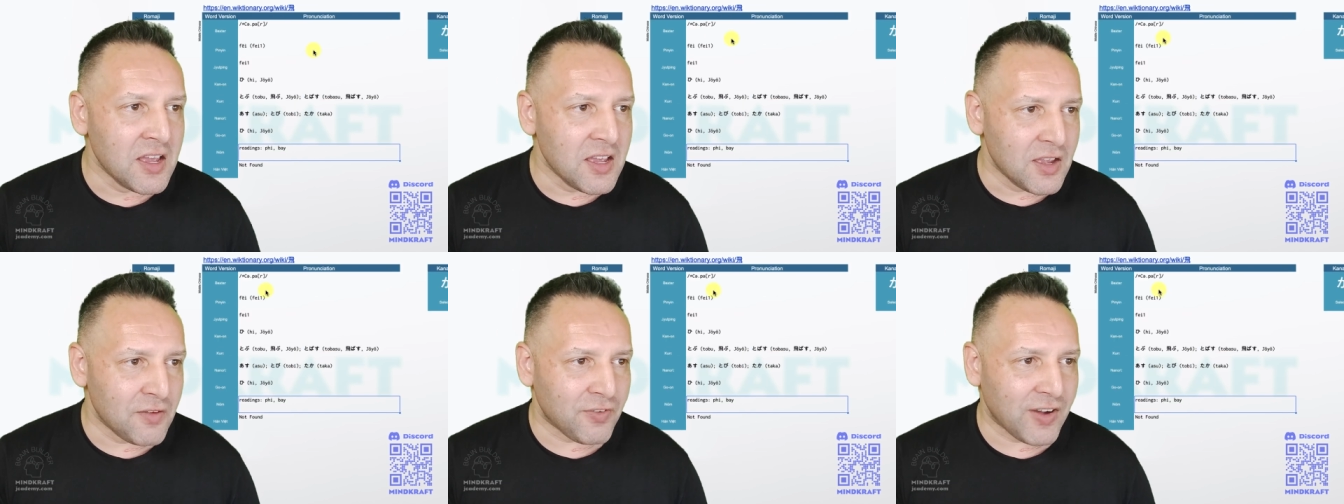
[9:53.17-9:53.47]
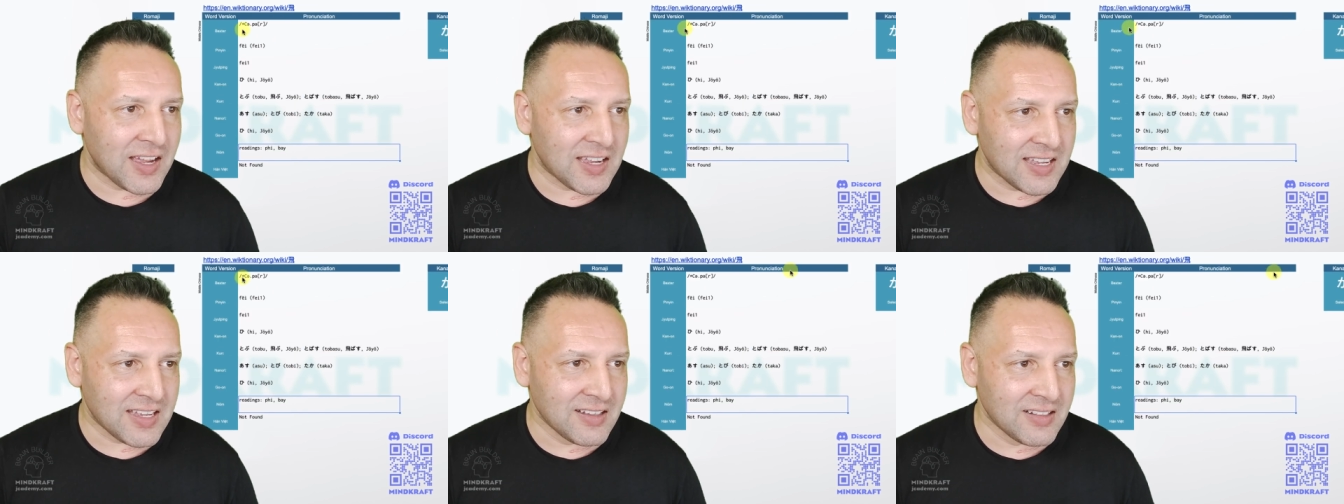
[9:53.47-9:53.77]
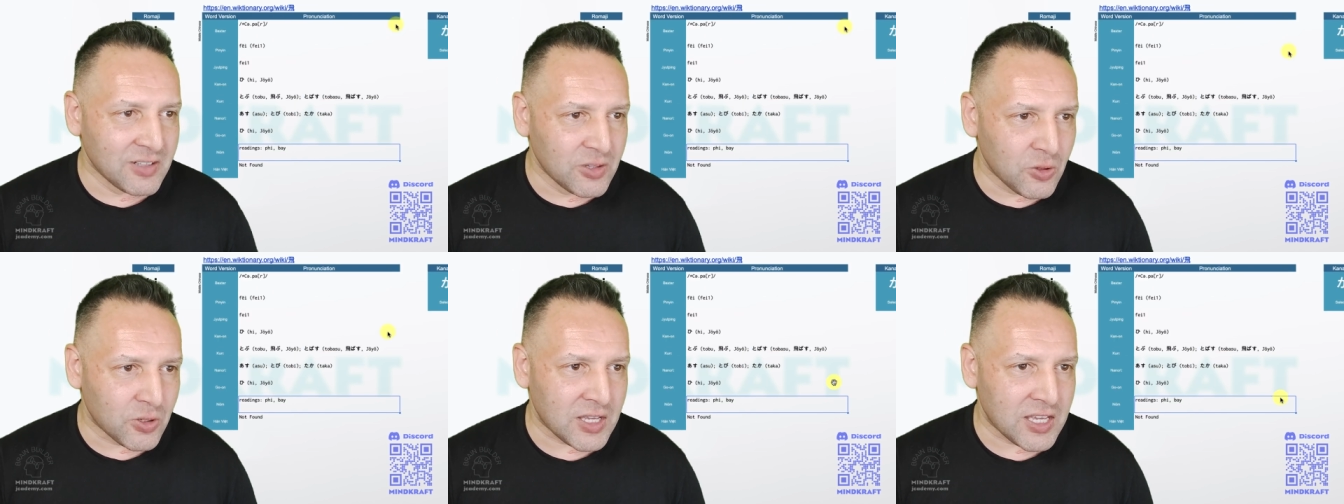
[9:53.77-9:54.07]
If I
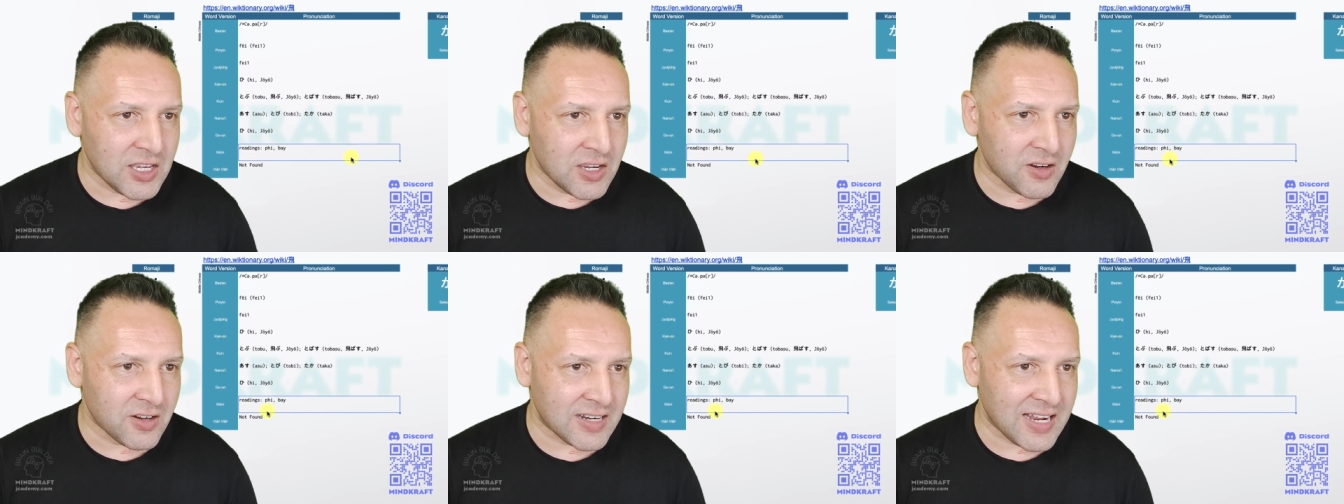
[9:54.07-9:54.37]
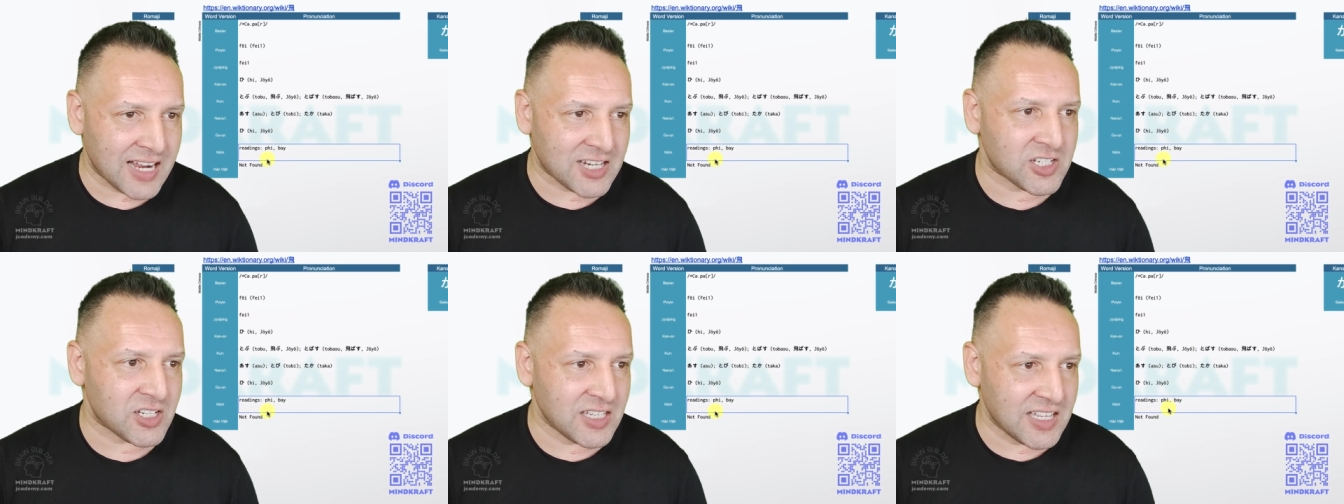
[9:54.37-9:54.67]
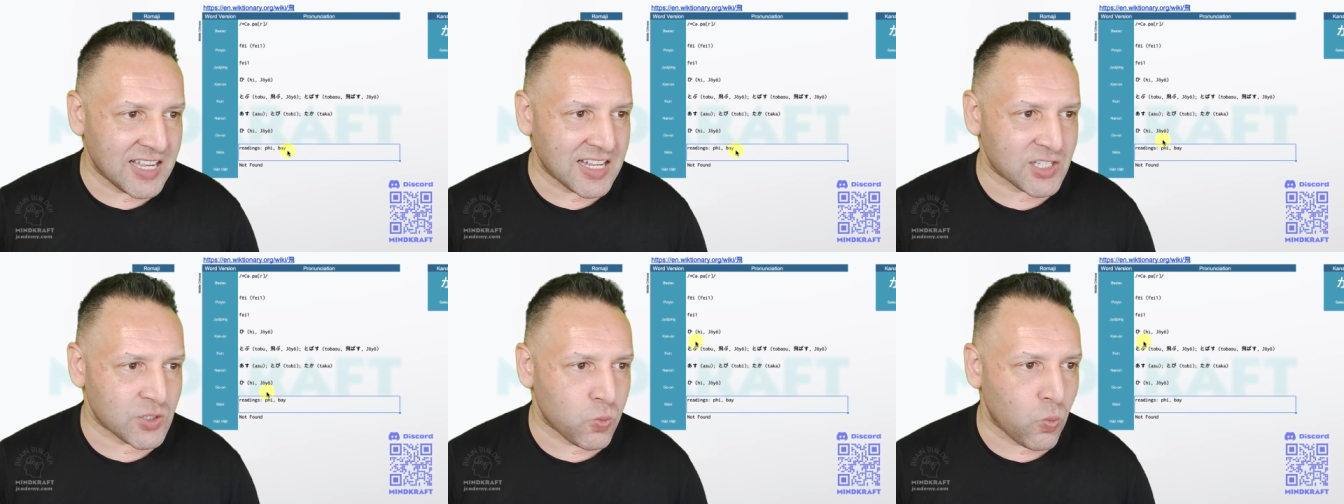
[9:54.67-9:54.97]
look here, it actually
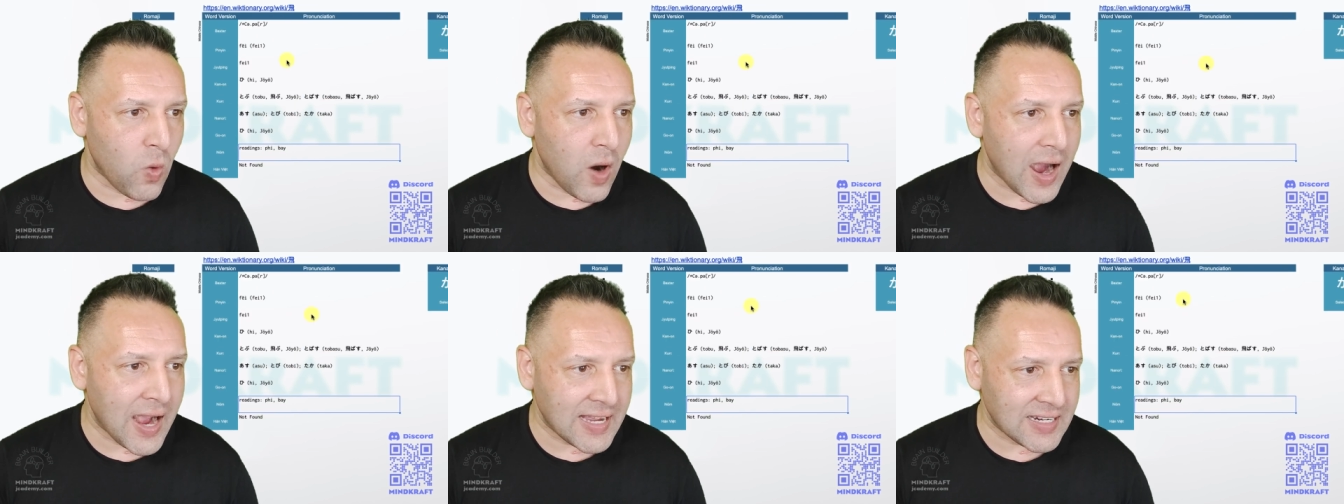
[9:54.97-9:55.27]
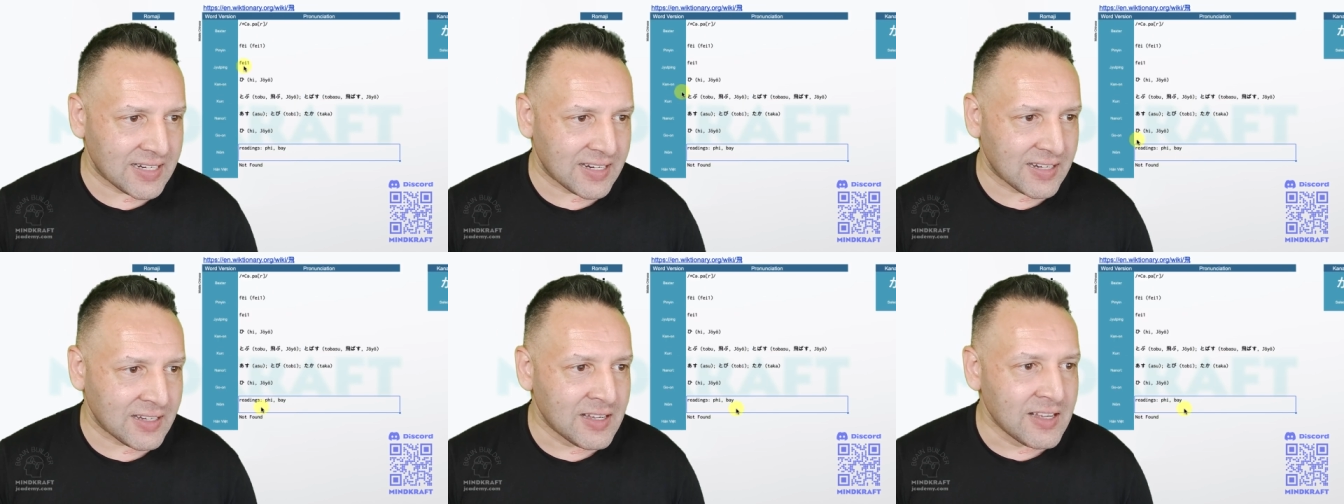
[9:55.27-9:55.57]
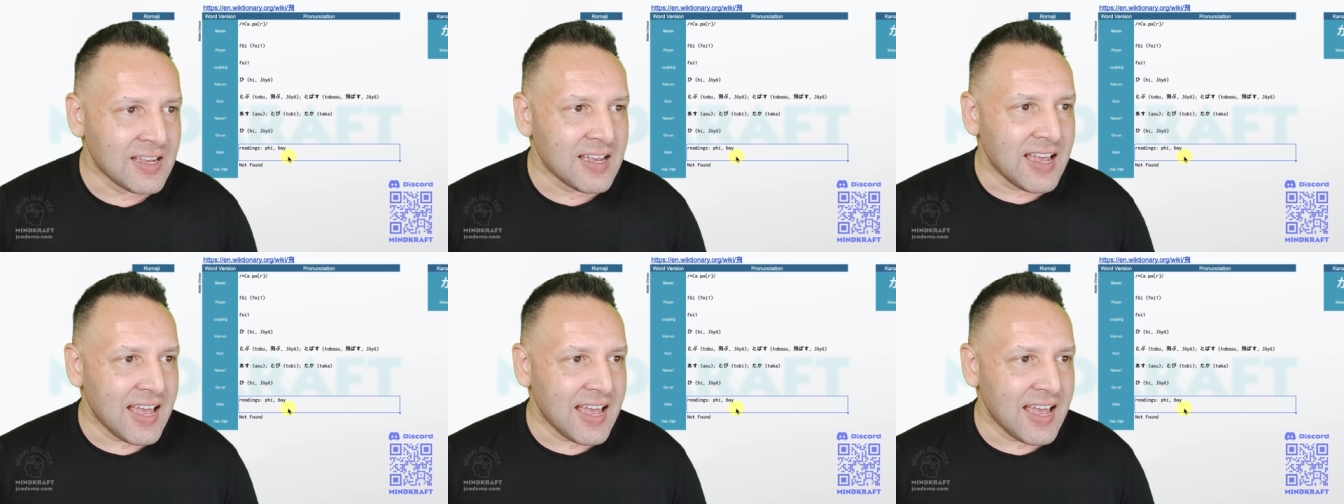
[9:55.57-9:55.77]
gets wider